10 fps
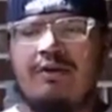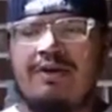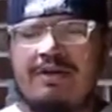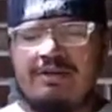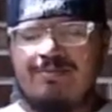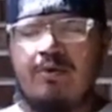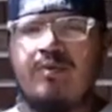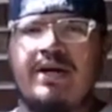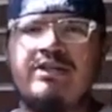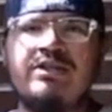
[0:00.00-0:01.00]
the
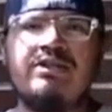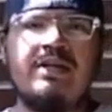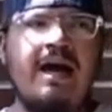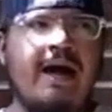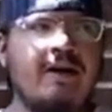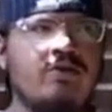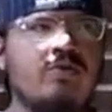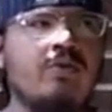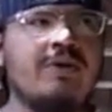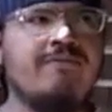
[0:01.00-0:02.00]
inspiration, the
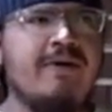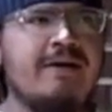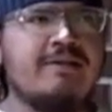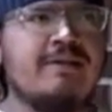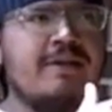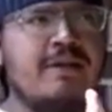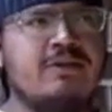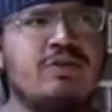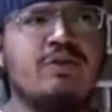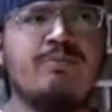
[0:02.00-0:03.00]
actual event that
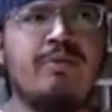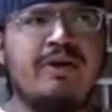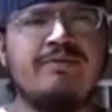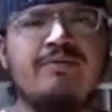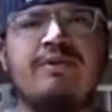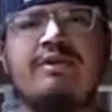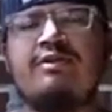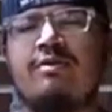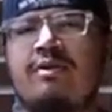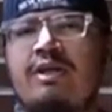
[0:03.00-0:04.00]
took place with this
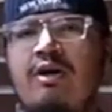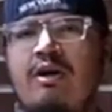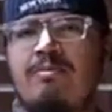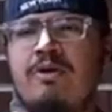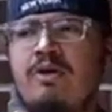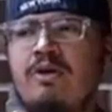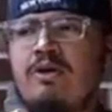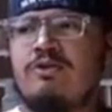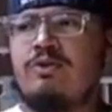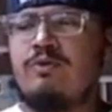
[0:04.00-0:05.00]
to lead up
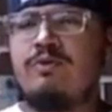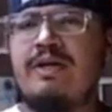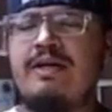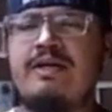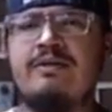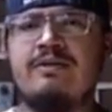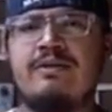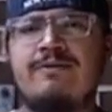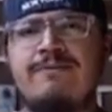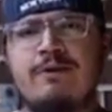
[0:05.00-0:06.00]
to getting
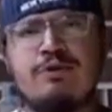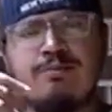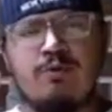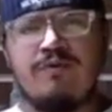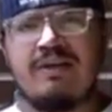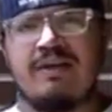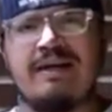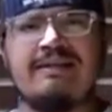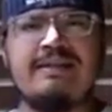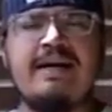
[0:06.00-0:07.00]
the first movie in
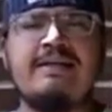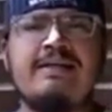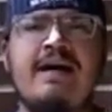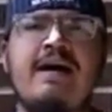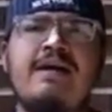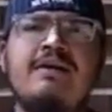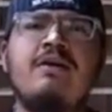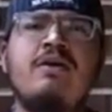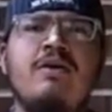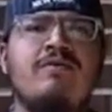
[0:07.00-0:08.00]
1999.
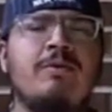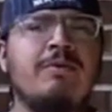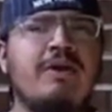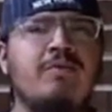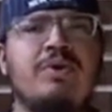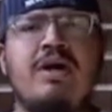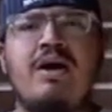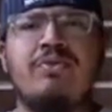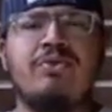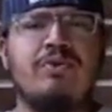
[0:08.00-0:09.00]
From there we
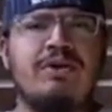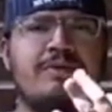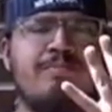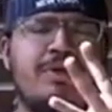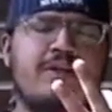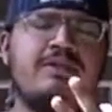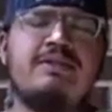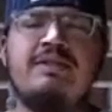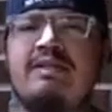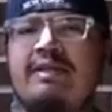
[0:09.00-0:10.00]
got 3
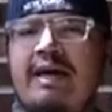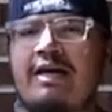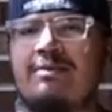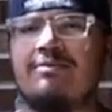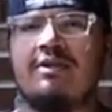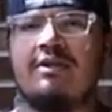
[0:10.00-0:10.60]
PC games